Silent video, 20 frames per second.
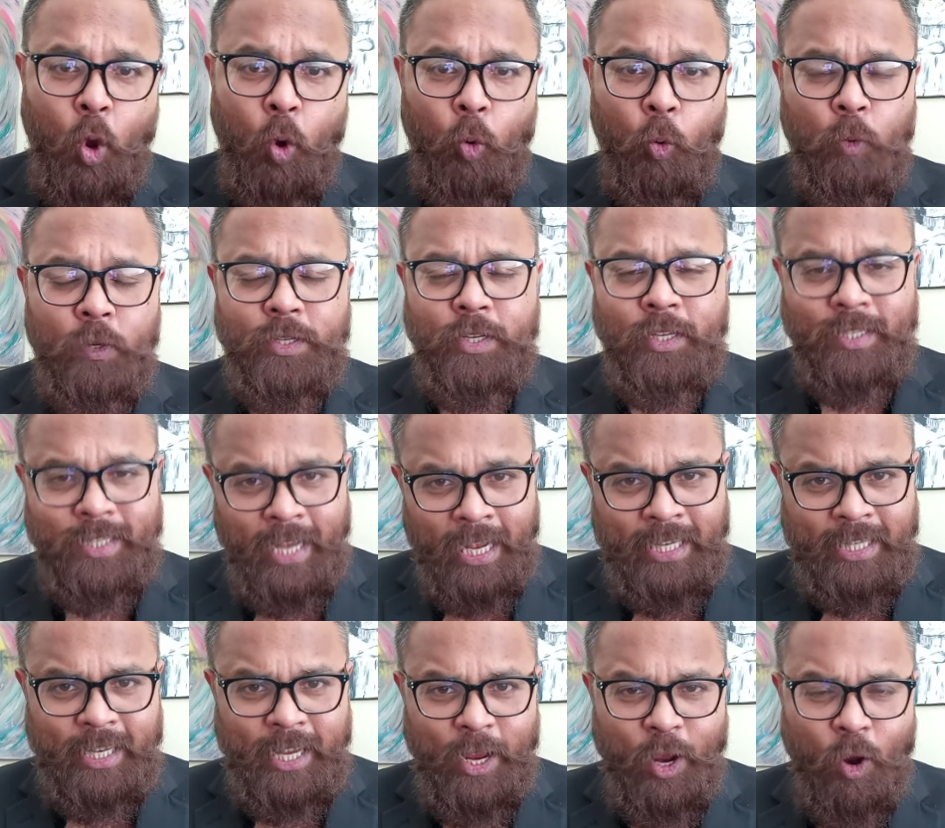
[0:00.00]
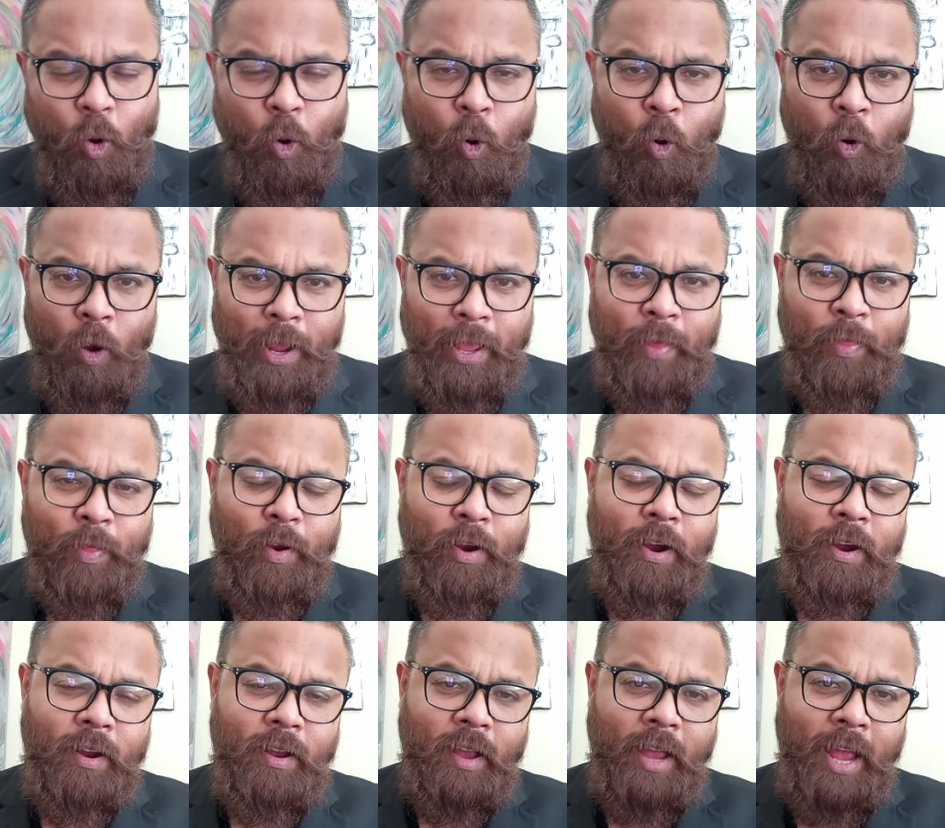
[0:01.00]
who is intending or
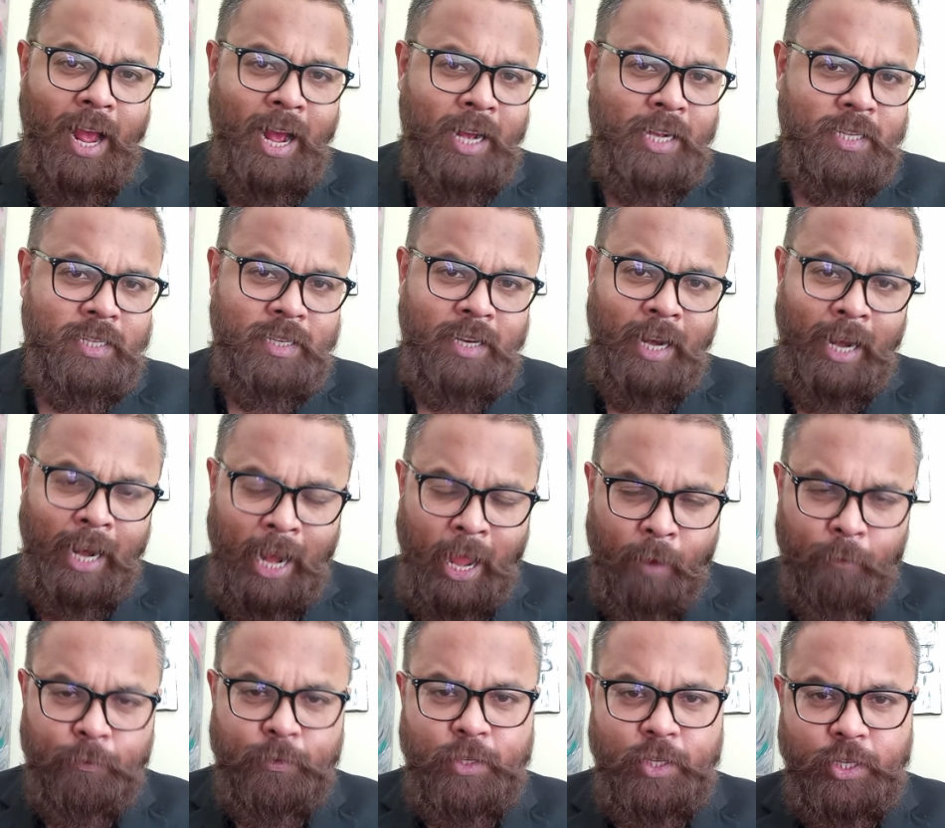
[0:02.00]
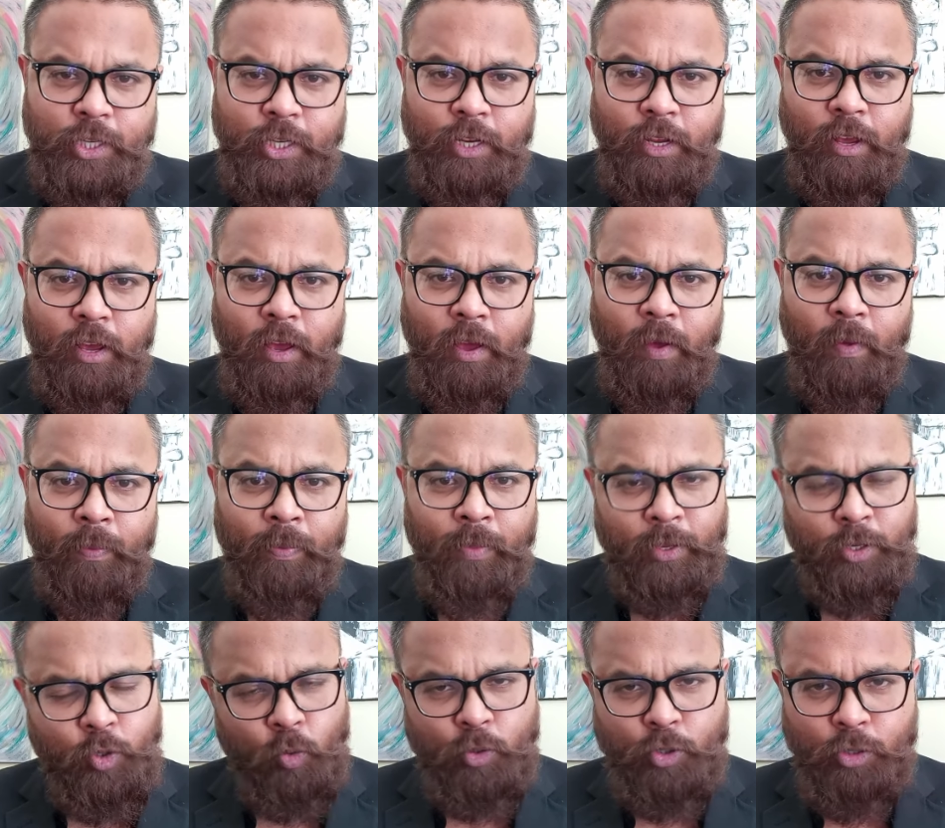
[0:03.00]
either has left
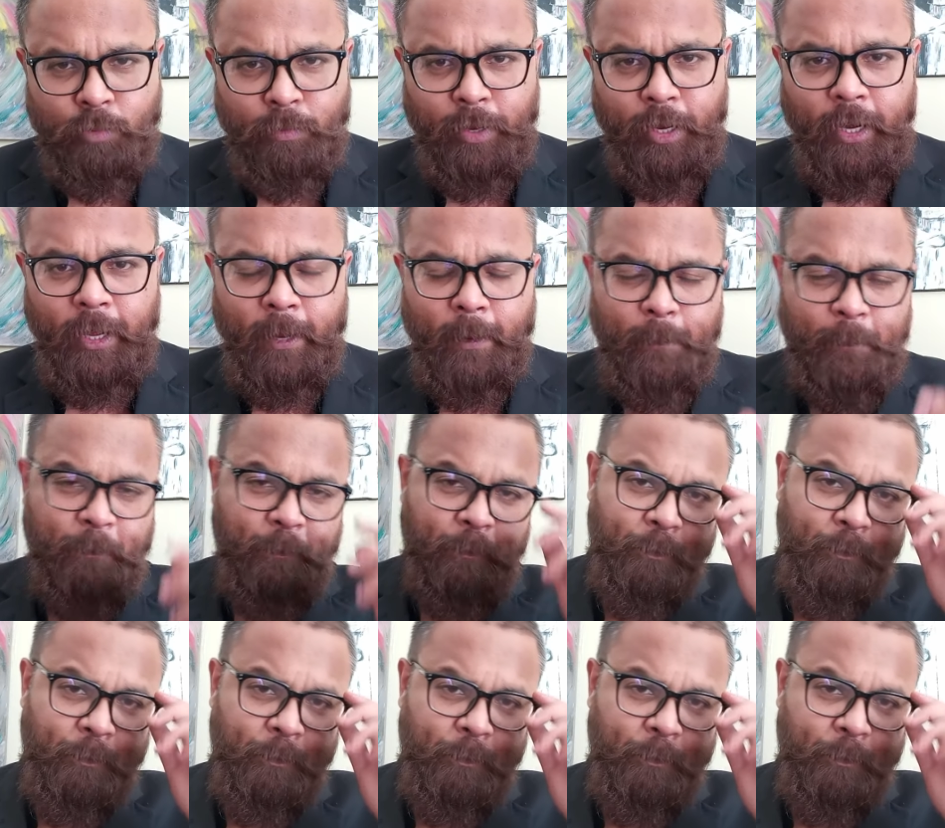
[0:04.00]
the social media